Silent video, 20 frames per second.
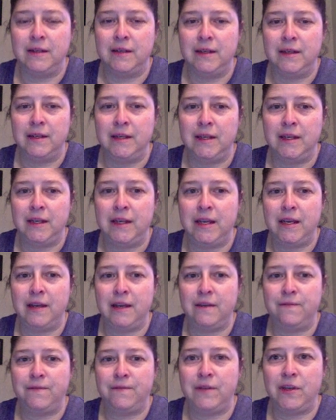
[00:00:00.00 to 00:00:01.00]

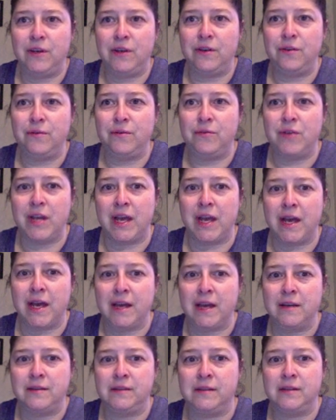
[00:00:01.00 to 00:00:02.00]
If you
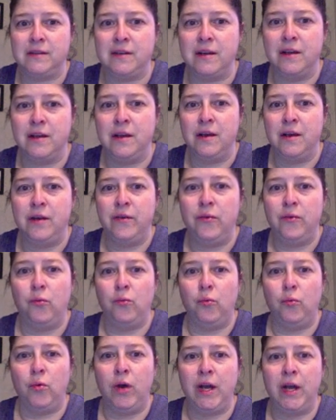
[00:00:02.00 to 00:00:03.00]
guessed
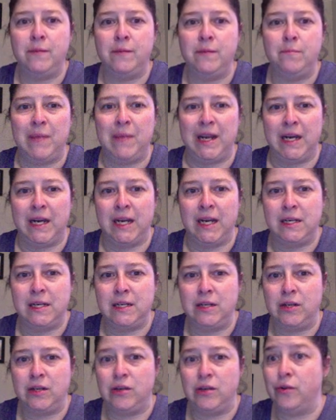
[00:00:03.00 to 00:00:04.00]
1 minute,
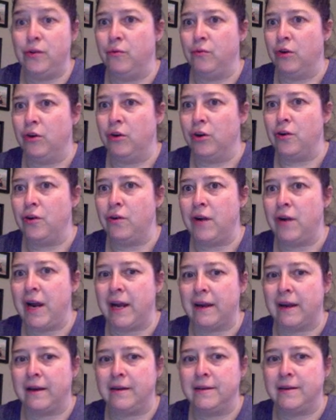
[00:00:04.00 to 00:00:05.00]
you were
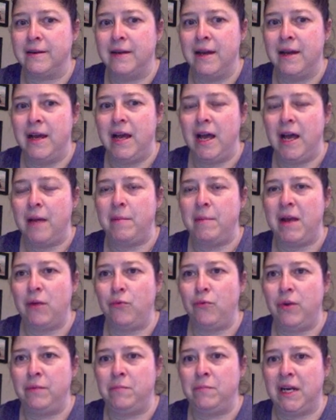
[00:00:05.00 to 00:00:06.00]
correct. About
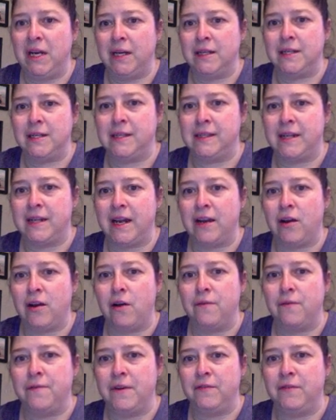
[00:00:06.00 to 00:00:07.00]
1 minute to stack all
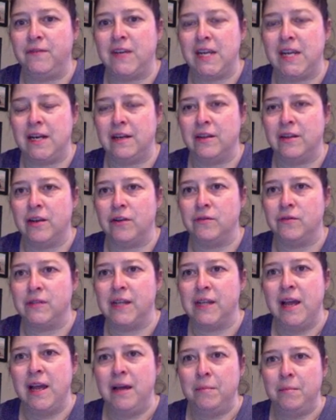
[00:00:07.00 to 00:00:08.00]
15 of those.
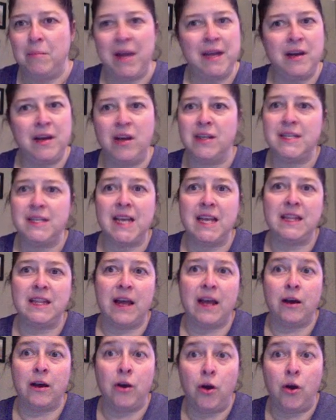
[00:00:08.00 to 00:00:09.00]
Might not take
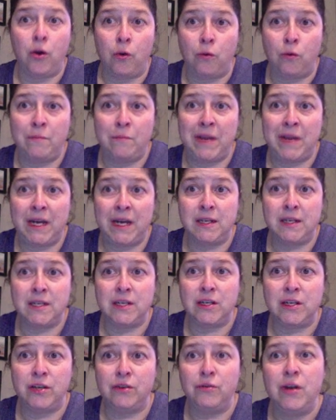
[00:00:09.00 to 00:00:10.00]
that whole minute to
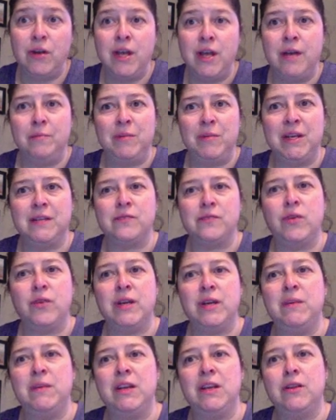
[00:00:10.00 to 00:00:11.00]
do, but it's going to
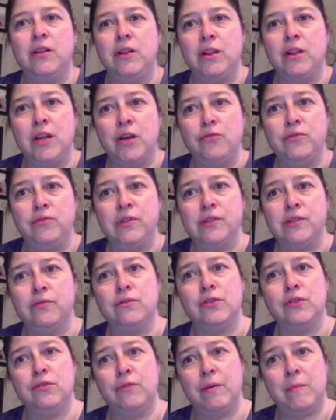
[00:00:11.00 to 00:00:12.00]
be closer
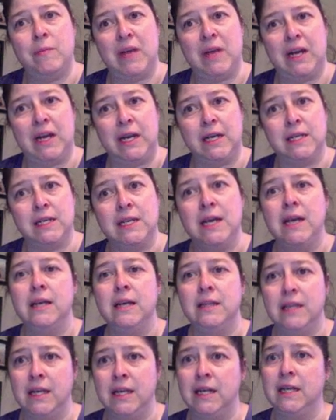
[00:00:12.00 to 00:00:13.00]
to a minute
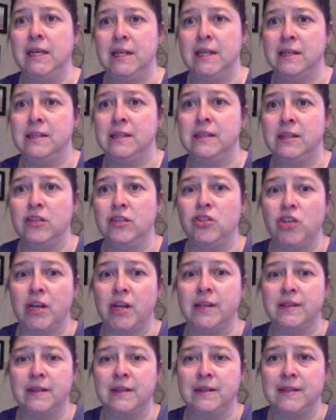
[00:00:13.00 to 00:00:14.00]
than it is to
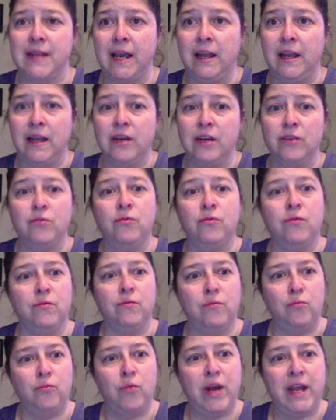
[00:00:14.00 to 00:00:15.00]
just a second, or
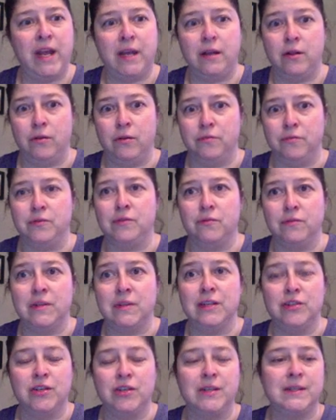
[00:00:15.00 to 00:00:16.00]
way closer
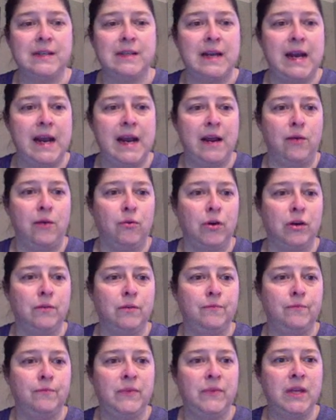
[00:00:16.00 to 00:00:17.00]
than just an hour.
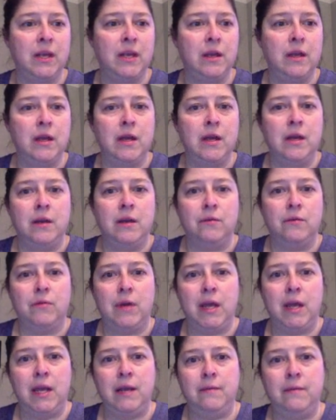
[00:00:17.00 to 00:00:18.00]

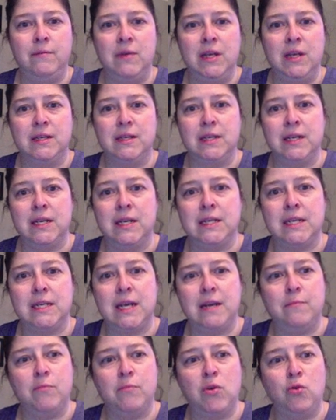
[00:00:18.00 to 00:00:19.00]
Okay? Did it
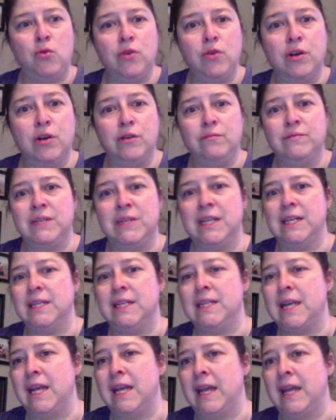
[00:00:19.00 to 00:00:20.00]
take more? Did it
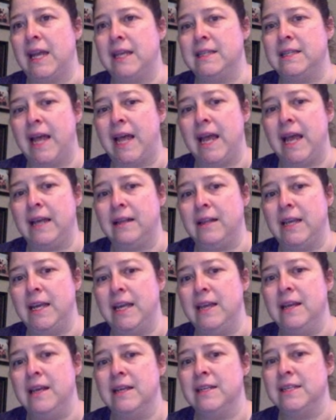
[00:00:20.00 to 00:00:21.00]
take exactly?
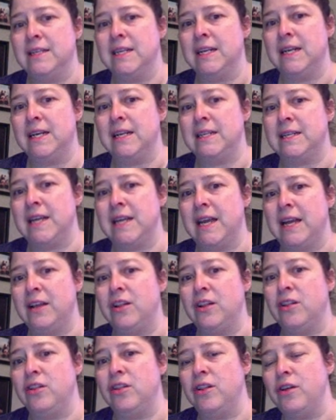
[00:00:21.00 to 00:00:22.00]
Did it take
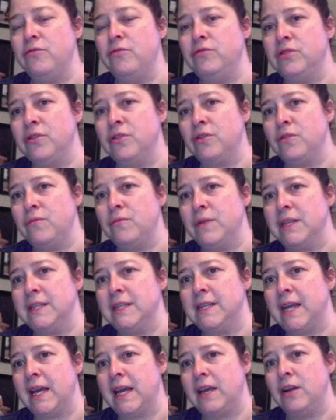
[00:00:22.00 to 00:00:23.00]
closer to 1
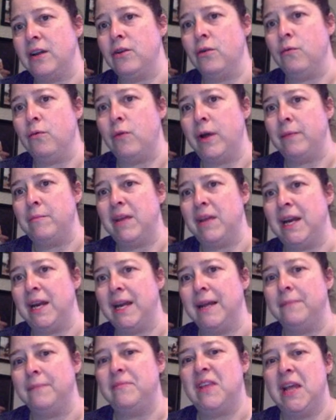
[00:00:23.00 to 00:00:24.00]
second or 1 minute?